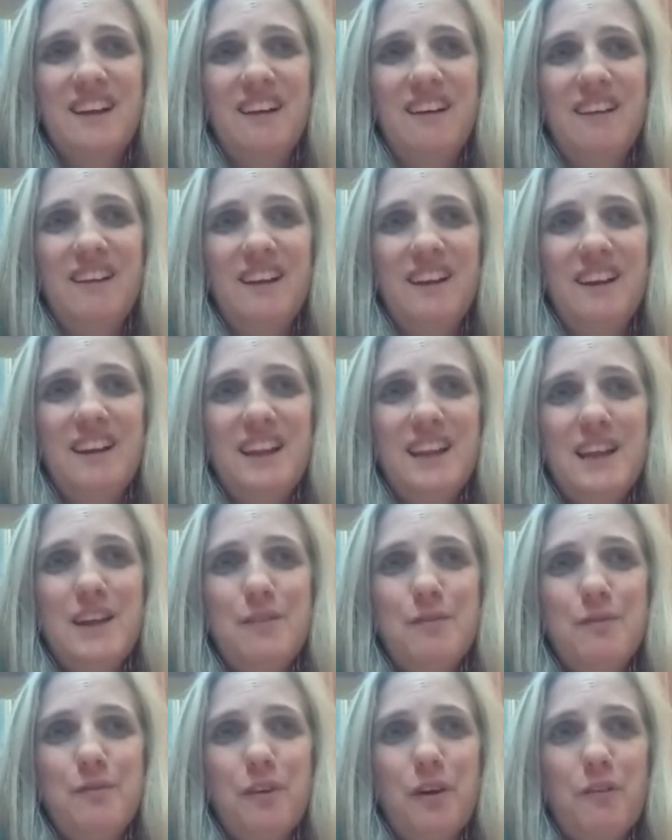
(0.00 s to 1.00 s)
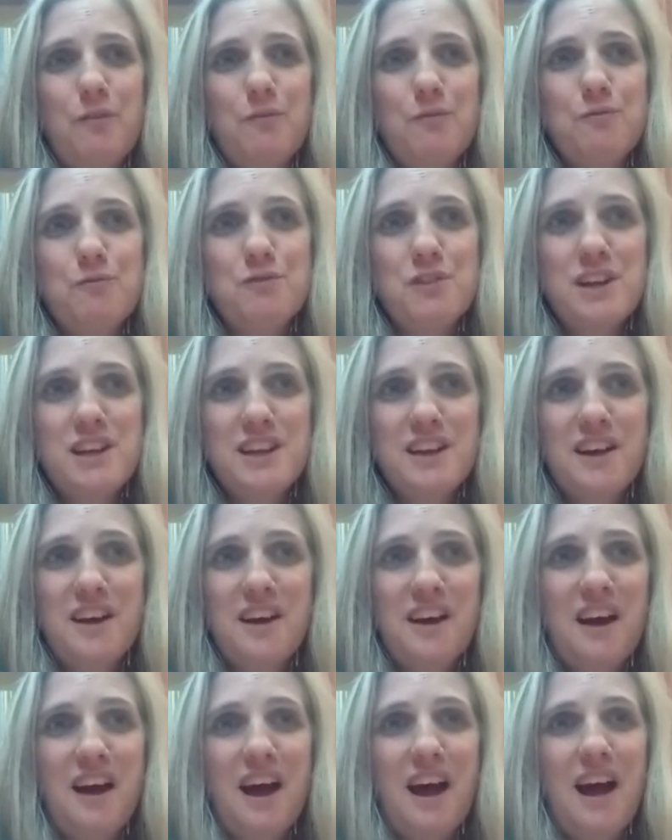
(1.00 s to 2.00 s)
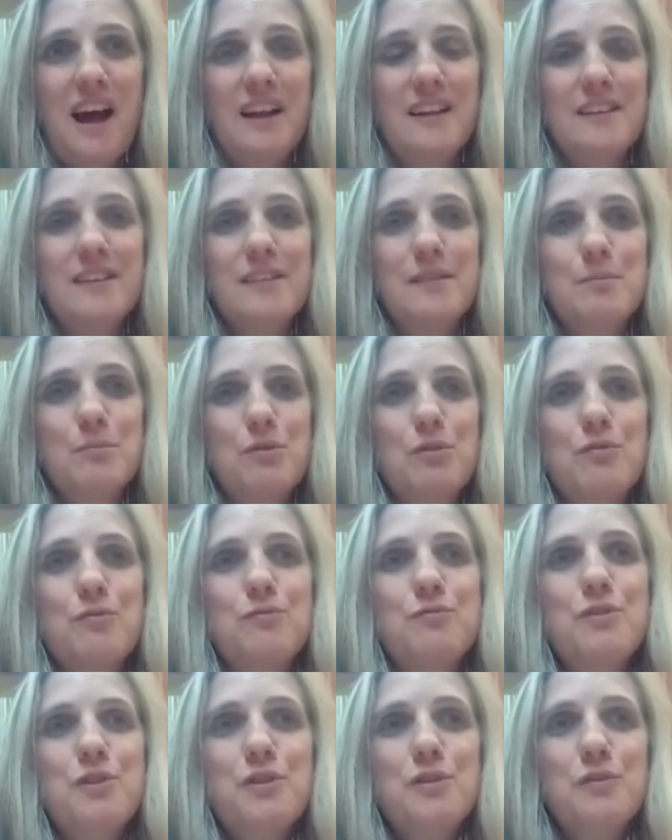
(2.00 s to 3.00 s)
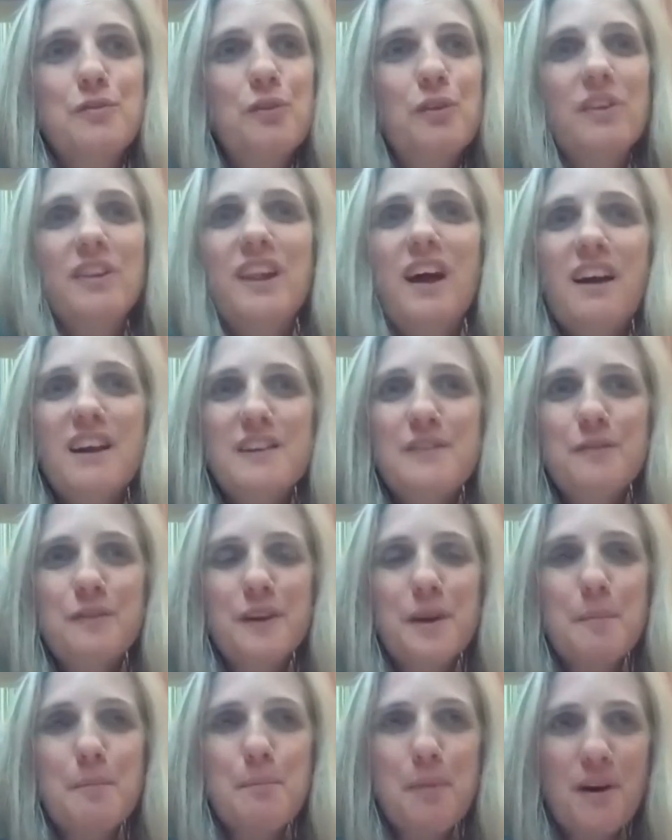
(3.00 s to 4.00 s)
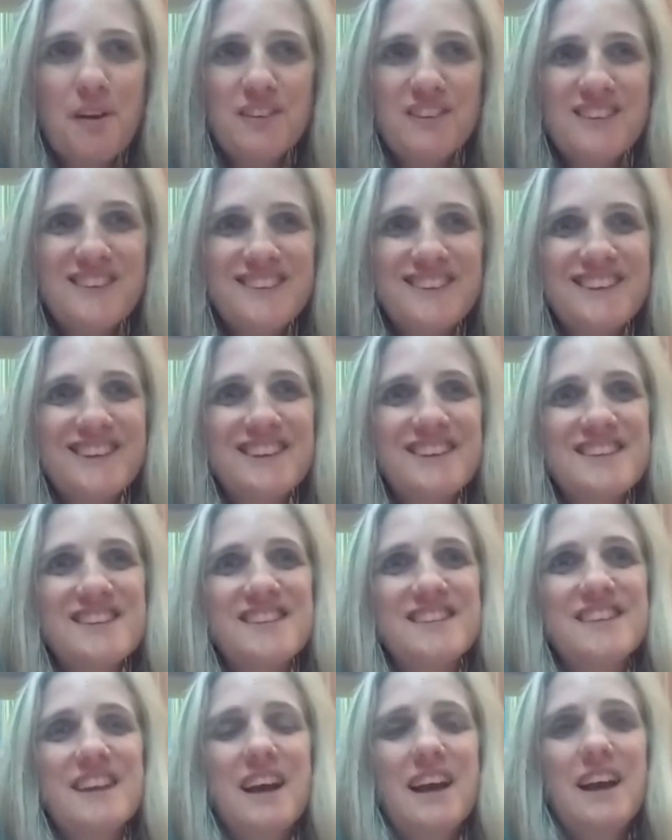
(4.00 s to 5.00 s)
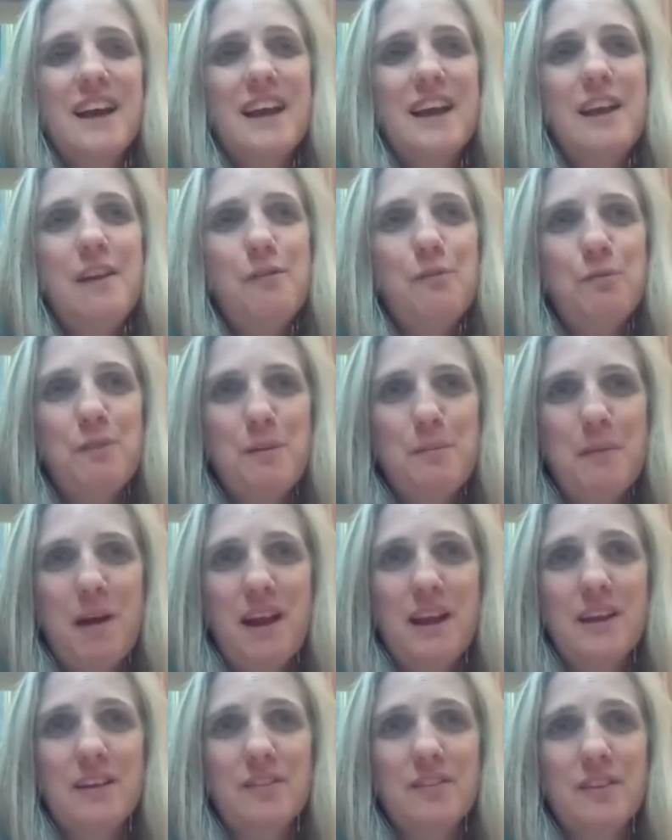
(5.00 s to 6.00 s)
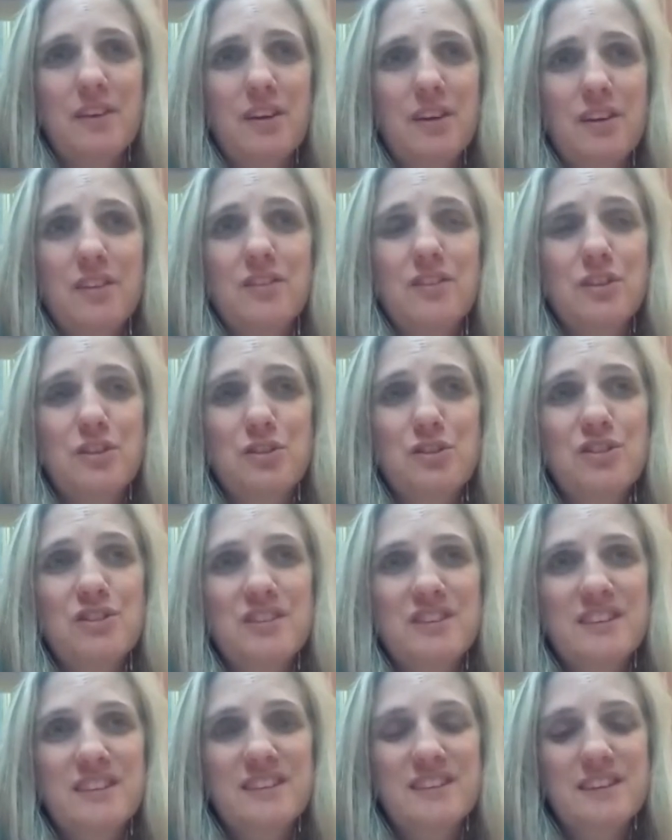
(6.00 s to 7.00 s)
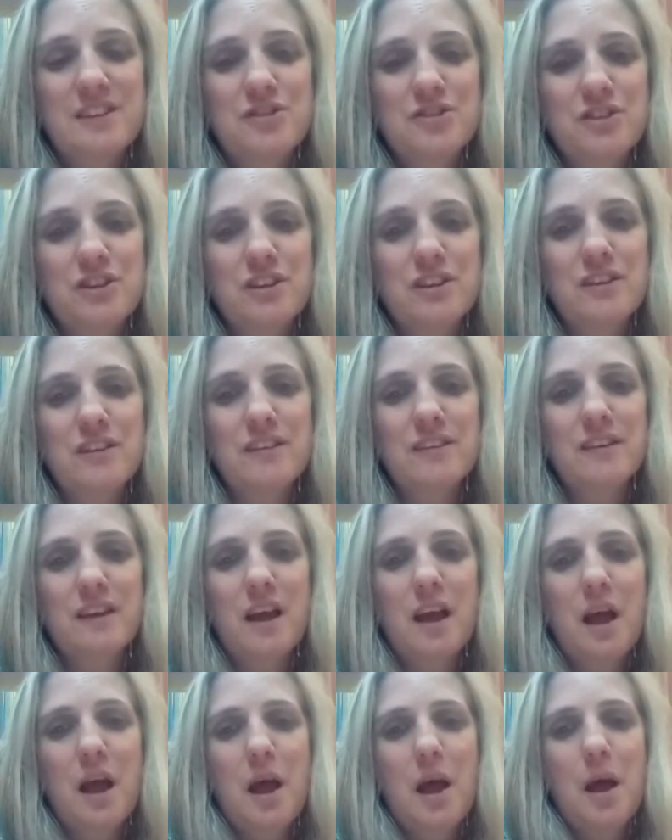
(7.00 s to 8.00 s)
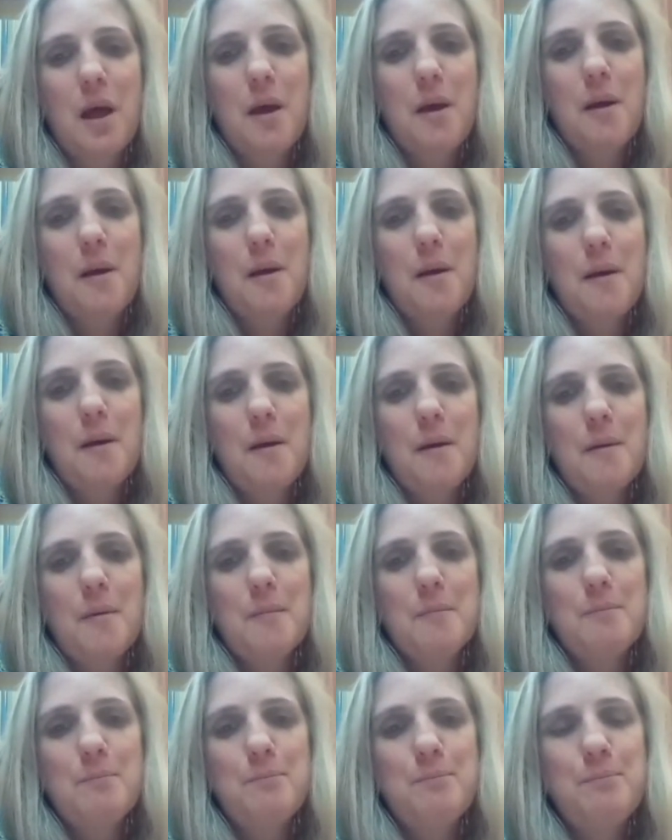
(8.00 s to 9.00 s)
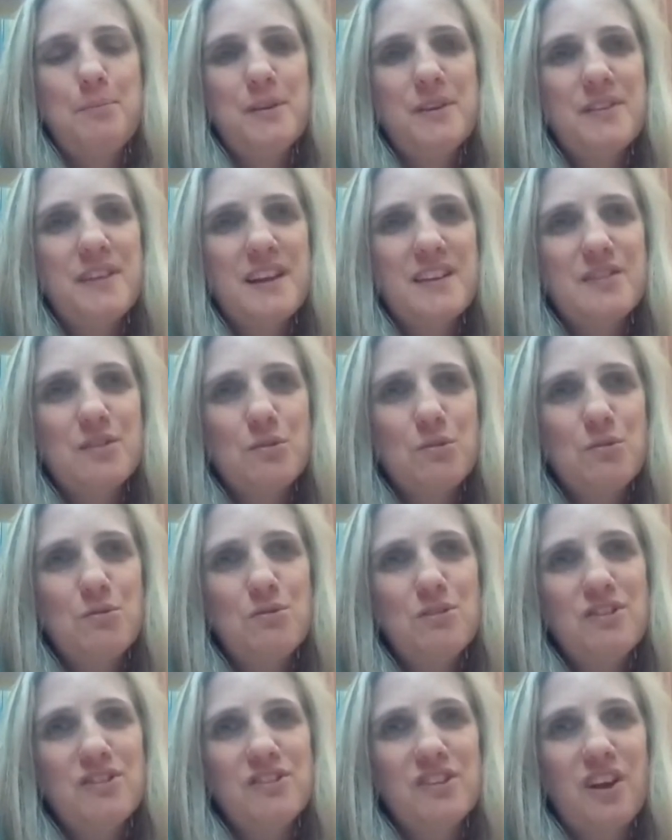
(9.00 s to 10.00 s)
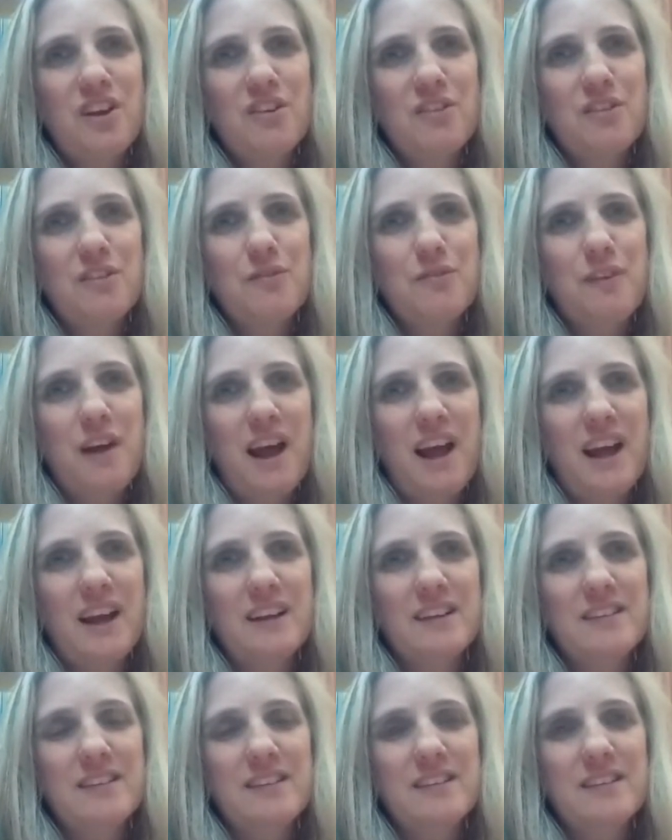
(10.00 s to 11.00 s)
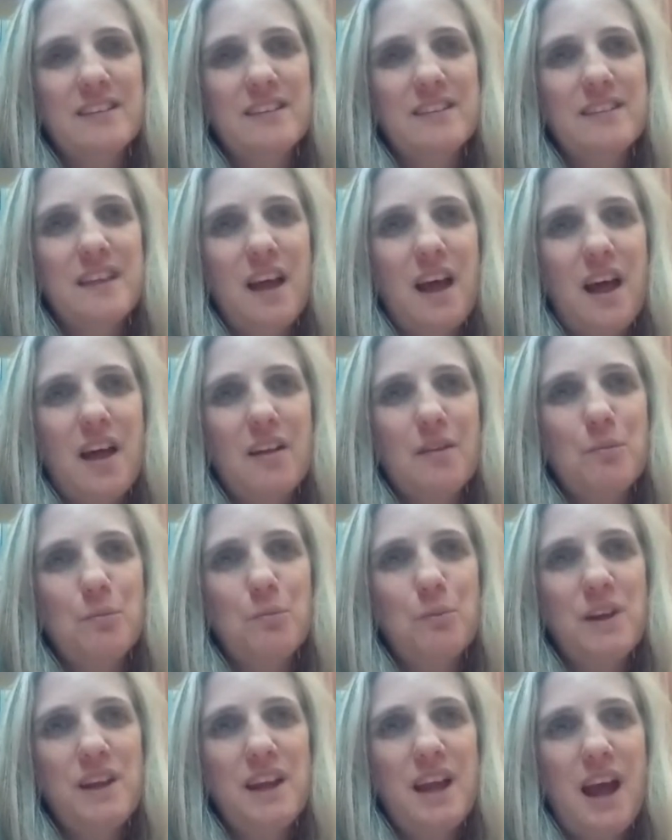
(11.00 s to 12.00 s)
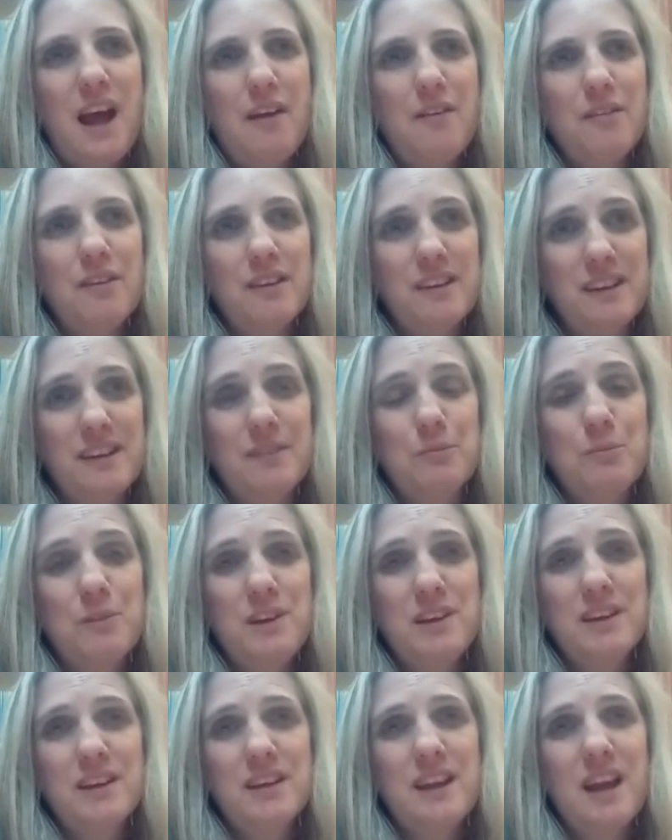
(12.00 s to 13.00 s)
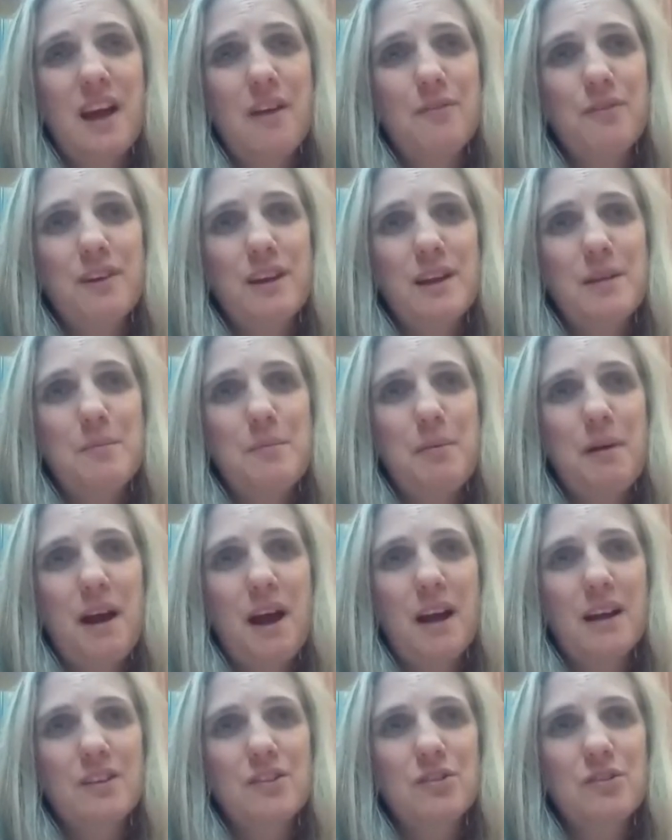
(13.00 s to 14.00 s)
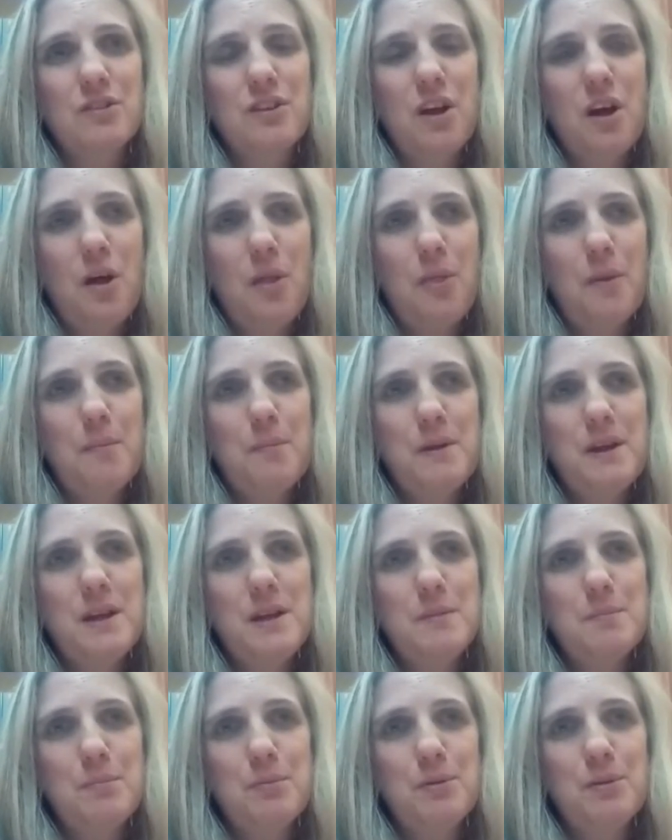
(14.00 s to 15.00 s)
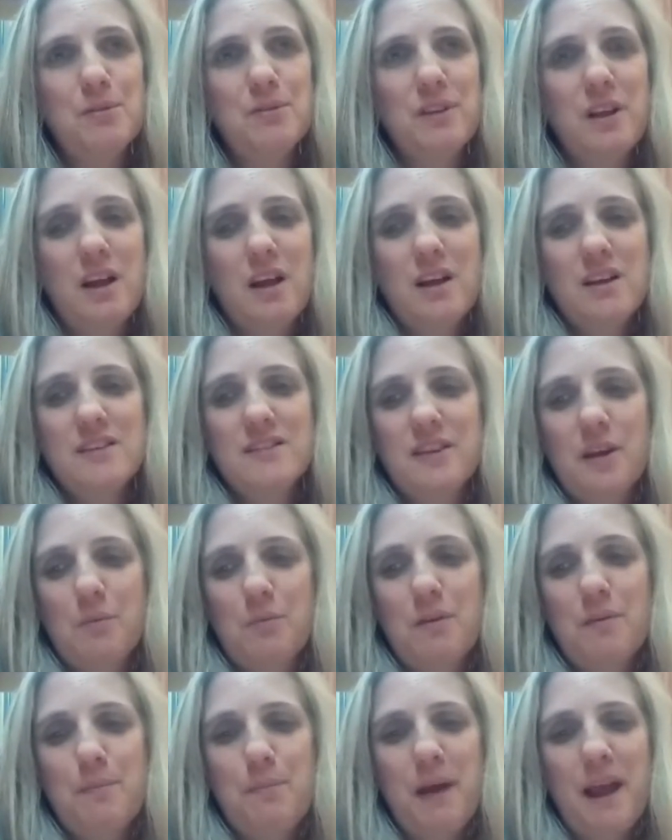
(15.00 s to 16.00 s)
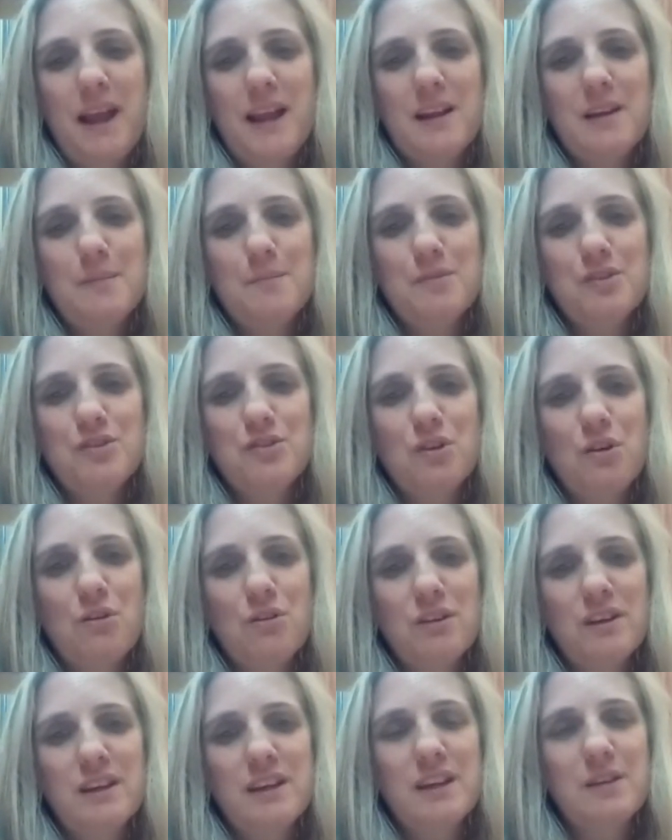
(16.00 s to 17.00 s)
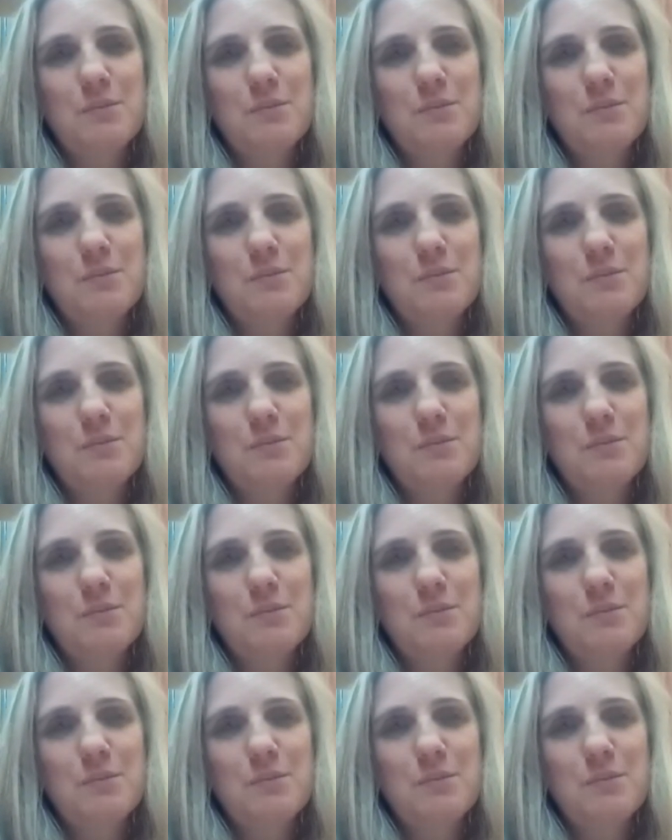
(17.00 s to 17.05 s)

live a freer and more fruitful life in abundance if we make the good decisions. But there's also the fact that we can have an impact on other people. So with Balaam's donkey, we